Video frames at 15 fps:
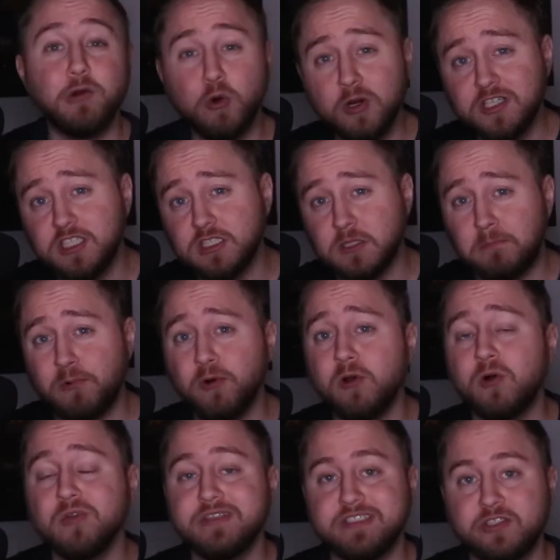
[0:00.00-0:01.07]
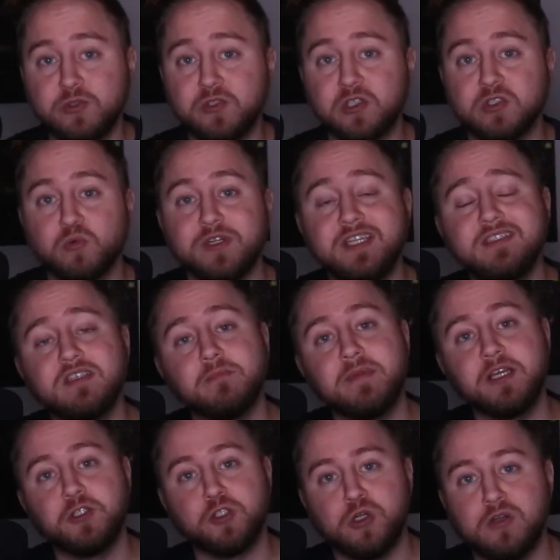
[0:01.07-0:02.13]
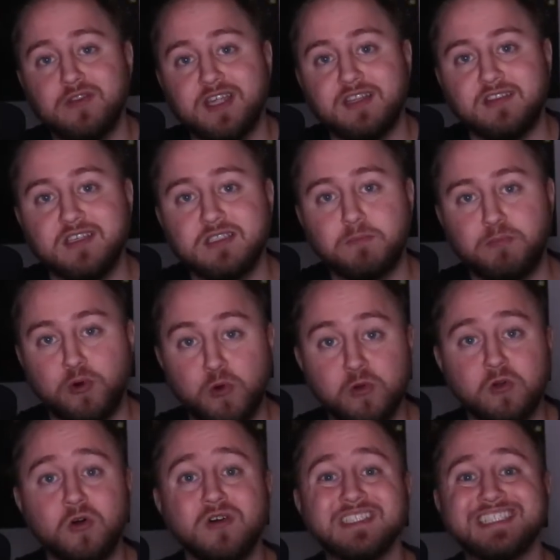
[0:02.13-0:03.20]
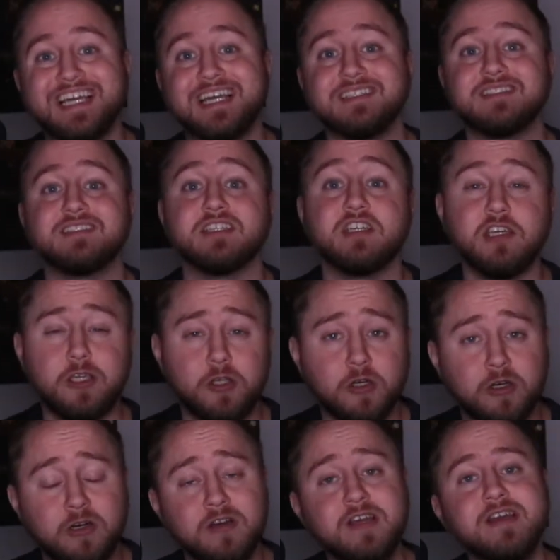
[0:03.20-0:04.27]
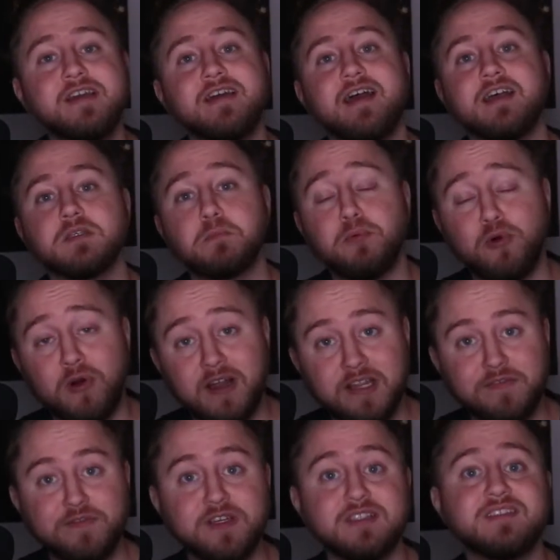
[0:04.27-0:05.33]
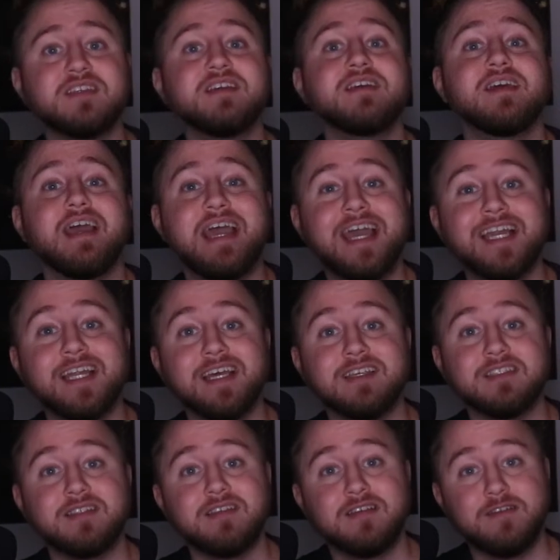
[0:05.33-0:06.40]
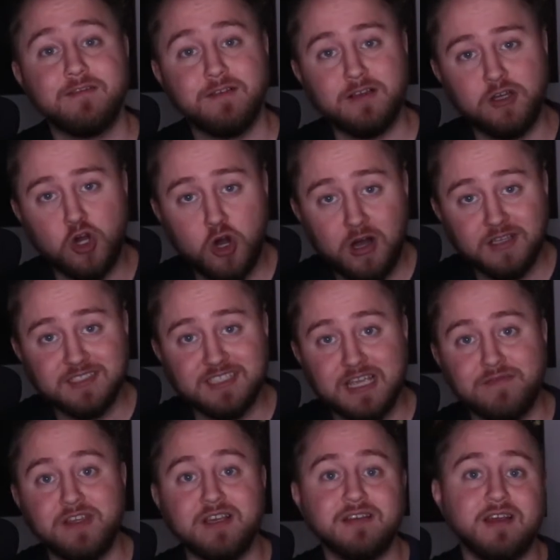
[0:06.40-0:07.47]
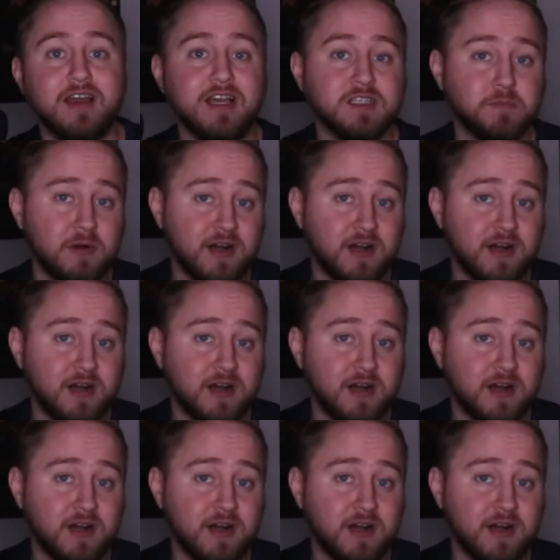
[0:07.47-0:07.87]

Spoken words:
In order to support all these users, we need to make sure that this protocol is as secure, as private, and as cost-saving as